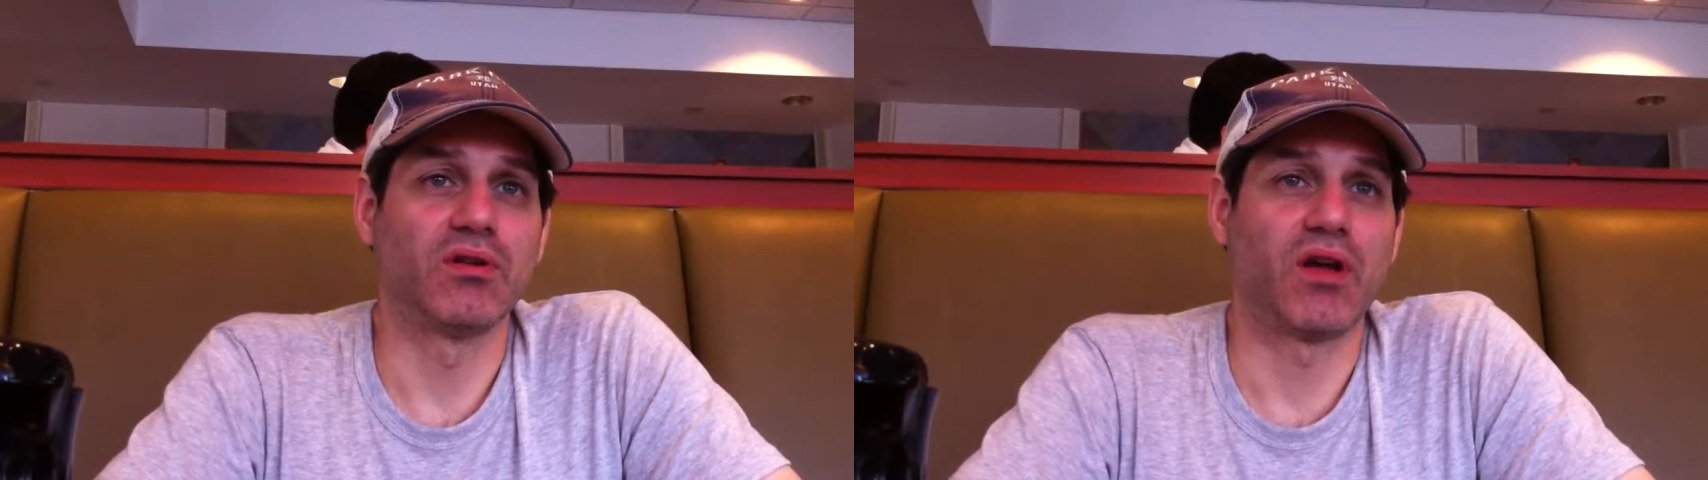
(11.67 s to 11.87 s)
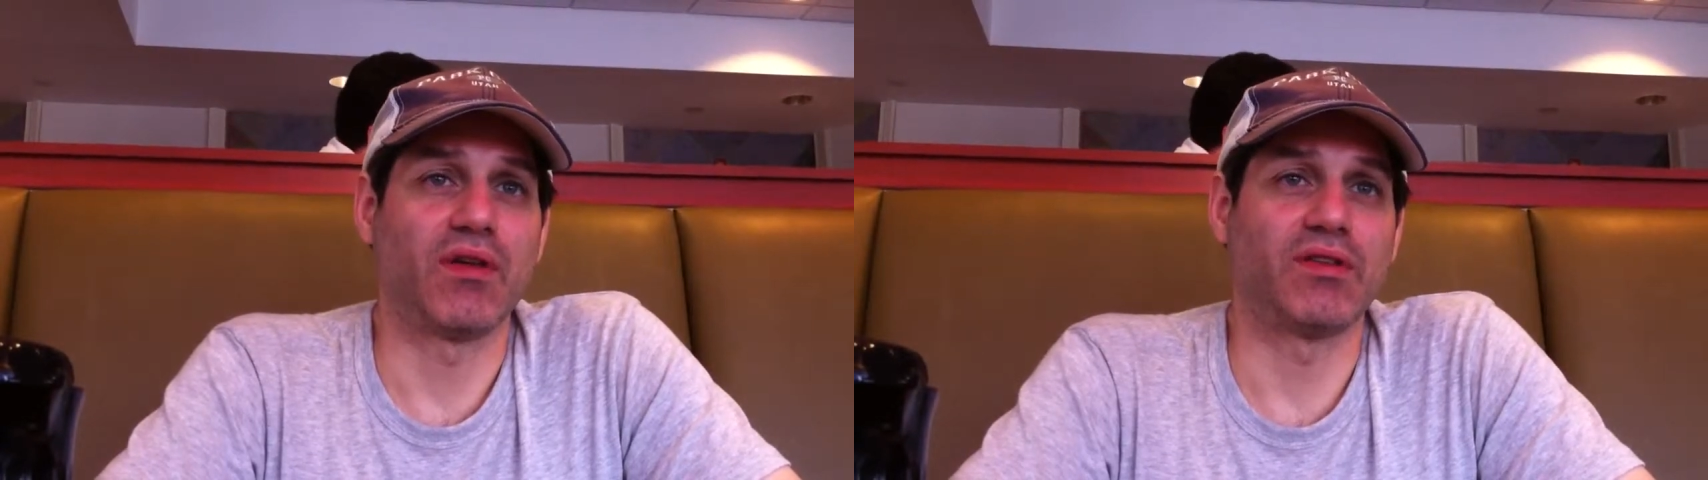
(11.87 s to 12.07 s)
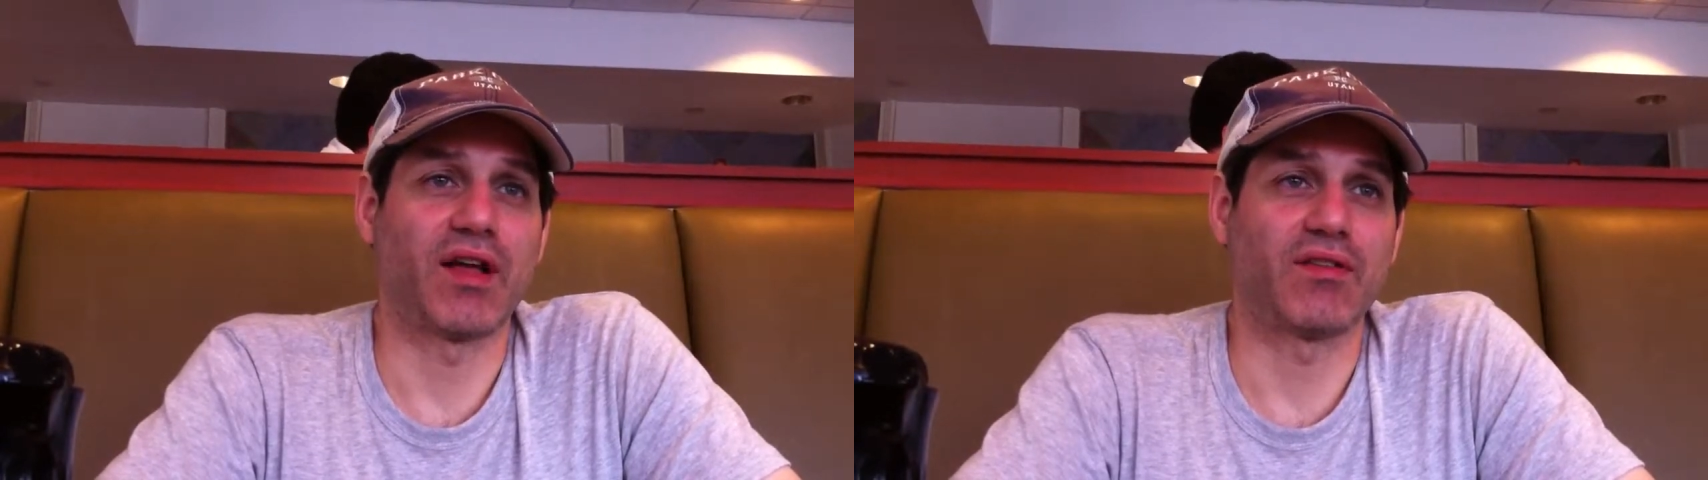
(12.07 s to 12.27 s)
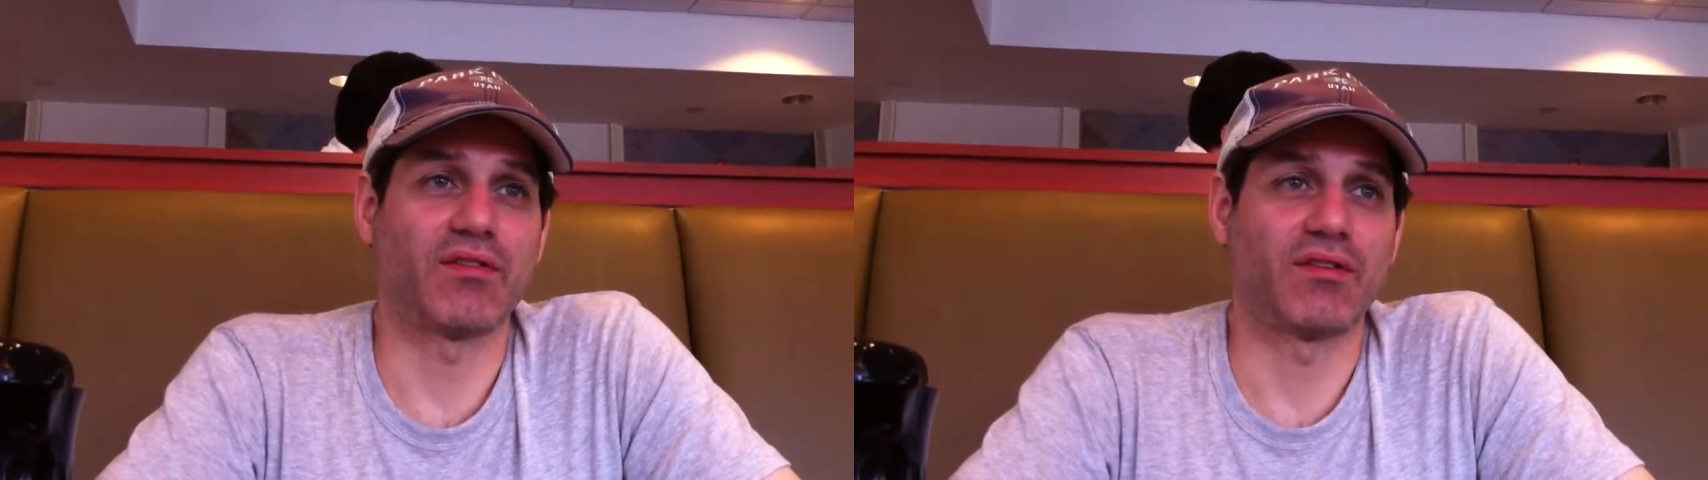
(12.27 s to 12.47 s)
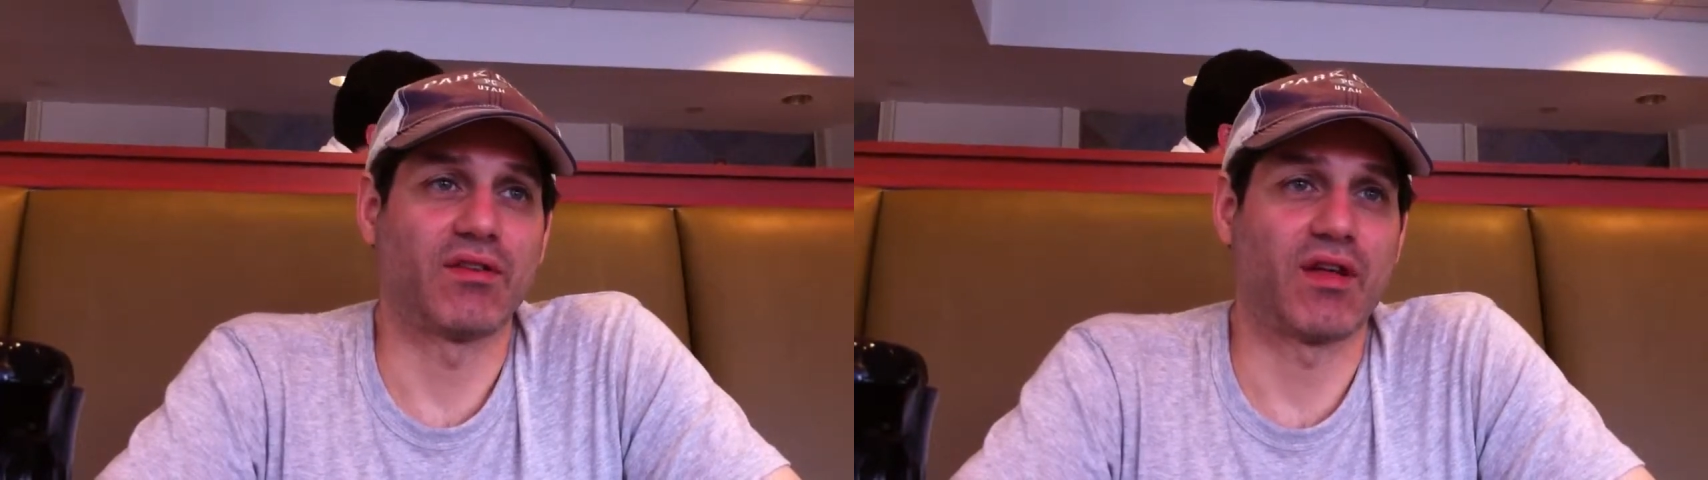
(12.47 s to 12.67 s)
I think
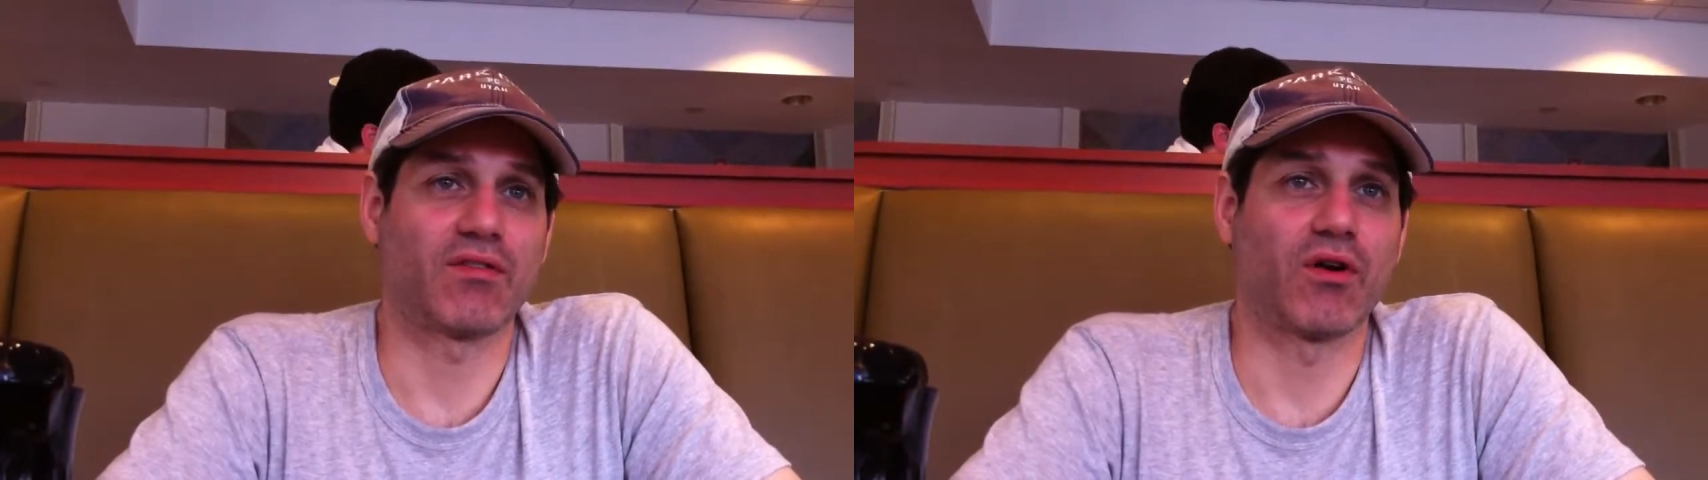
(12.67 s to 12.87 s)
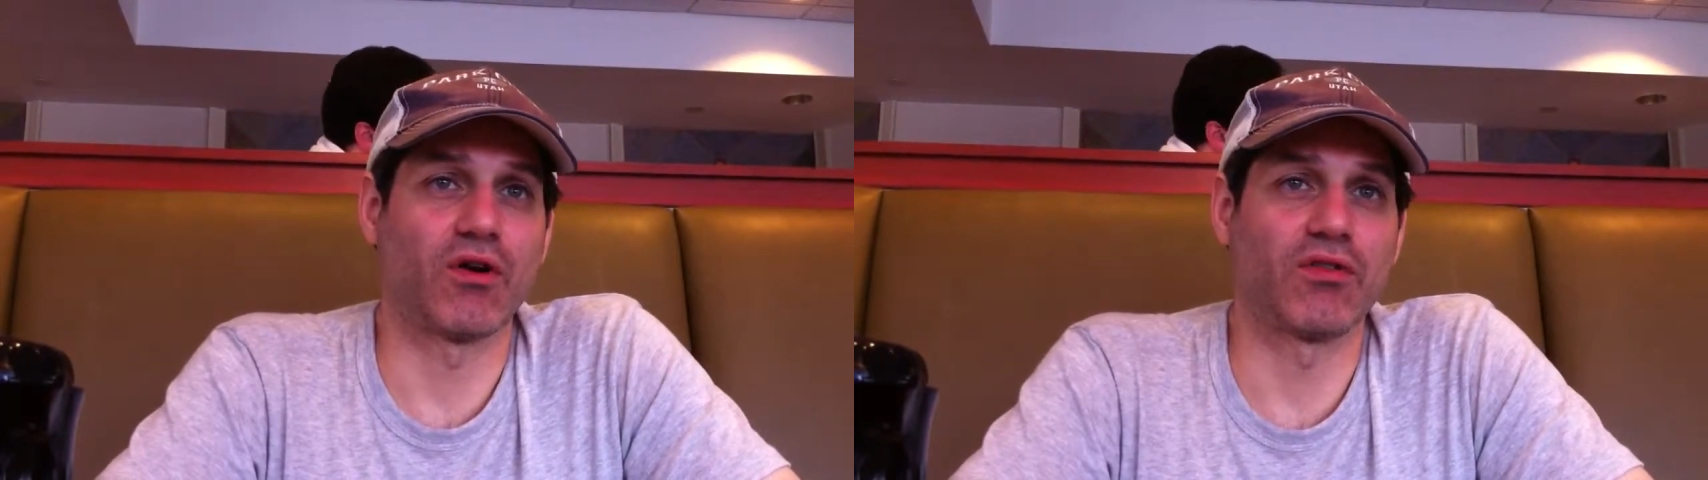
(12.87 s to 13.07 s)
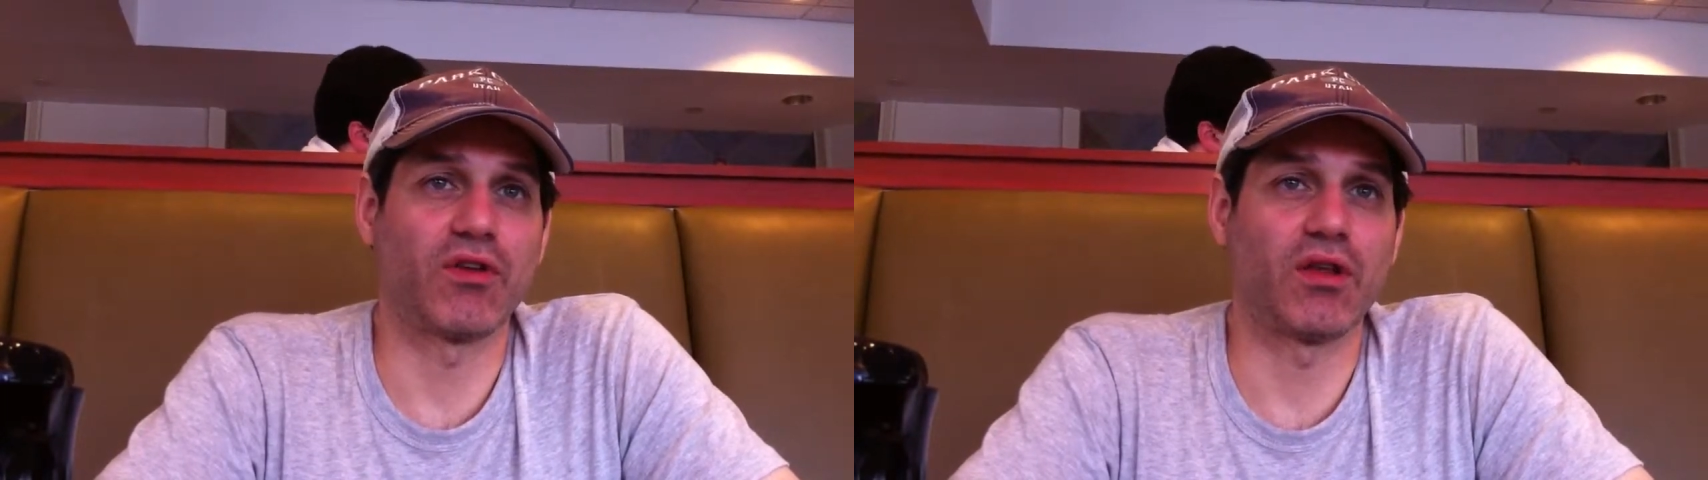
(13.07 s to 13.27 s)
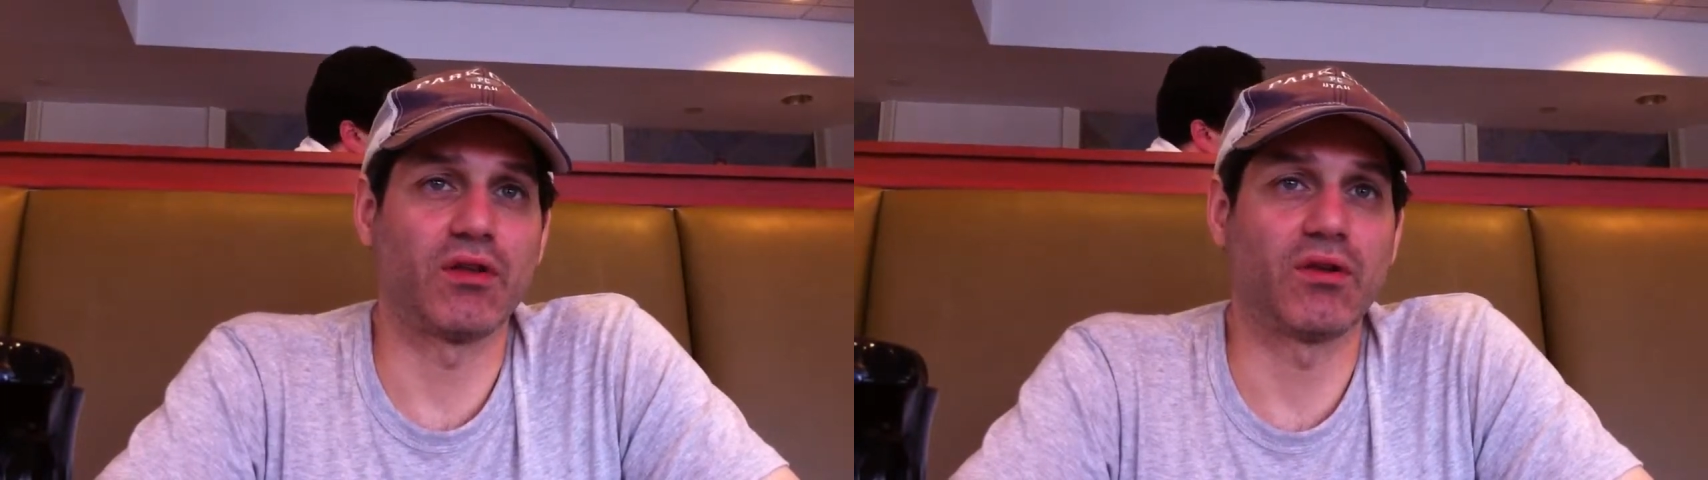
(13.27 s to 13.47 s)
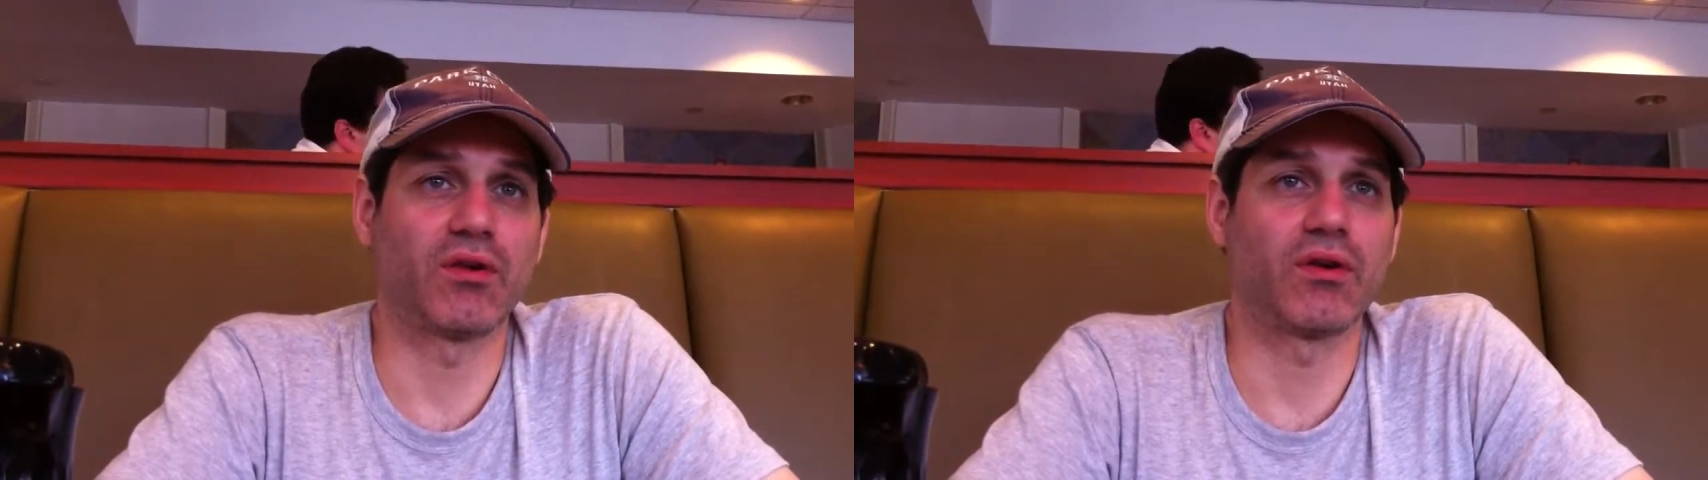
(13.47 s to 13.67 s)
that's a hard thing
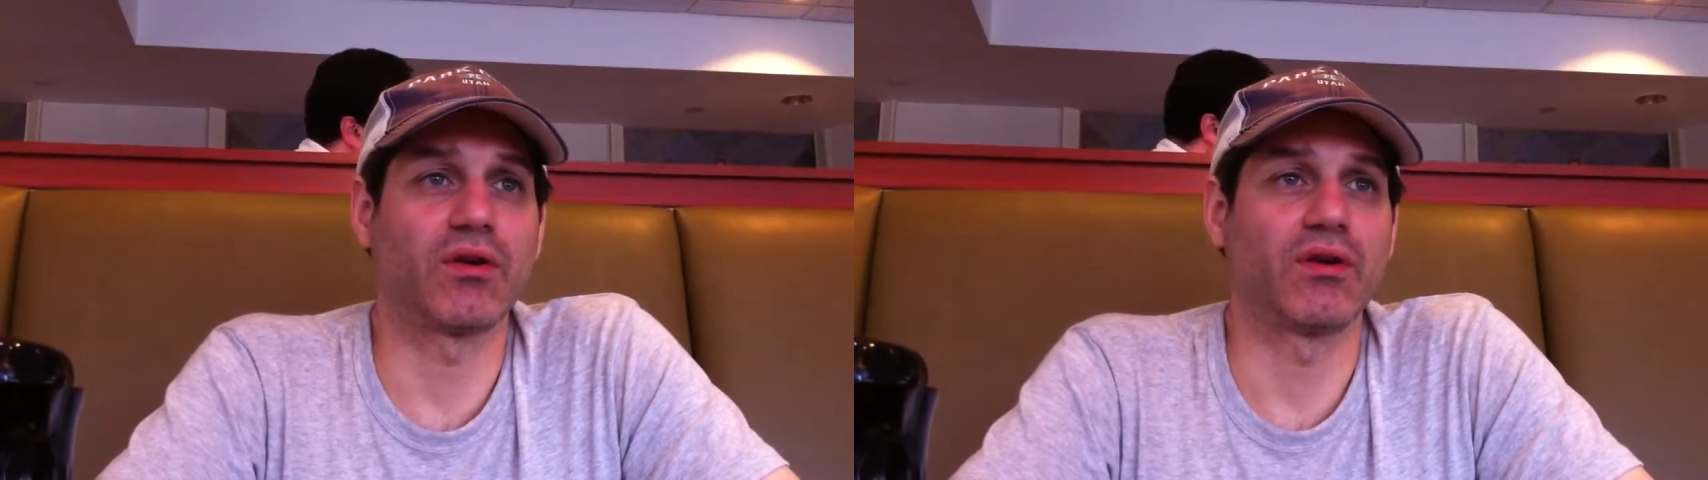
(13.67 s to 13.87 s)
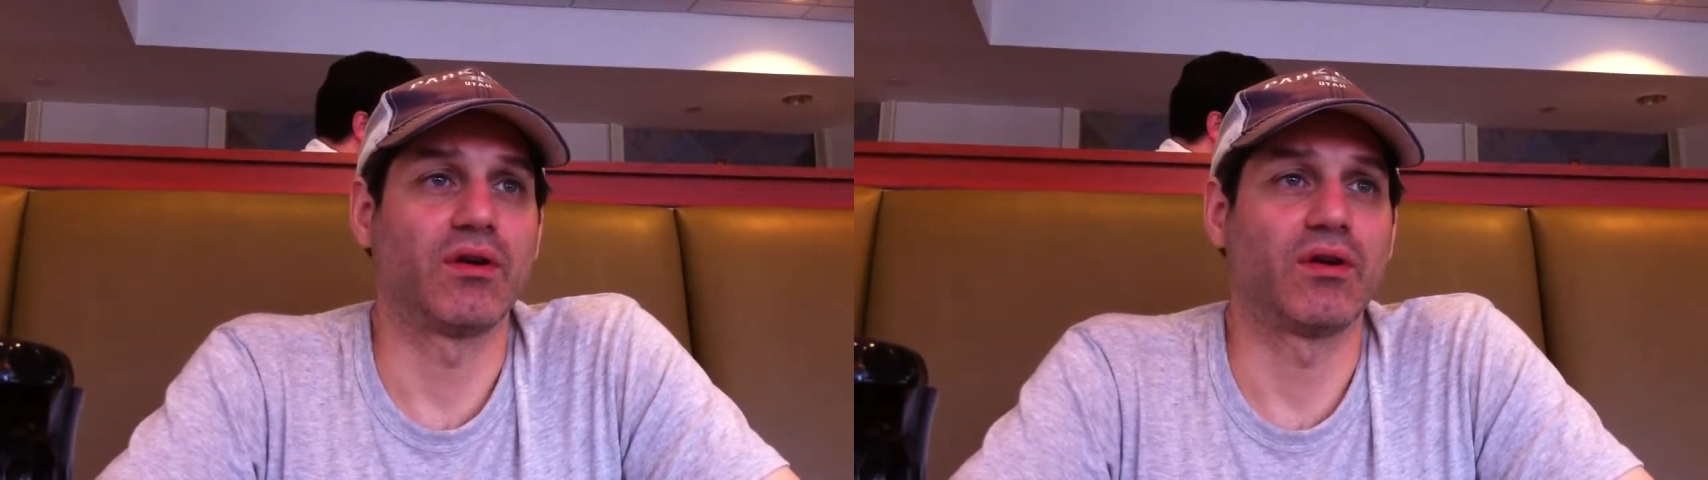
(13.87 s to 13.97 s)
to learn.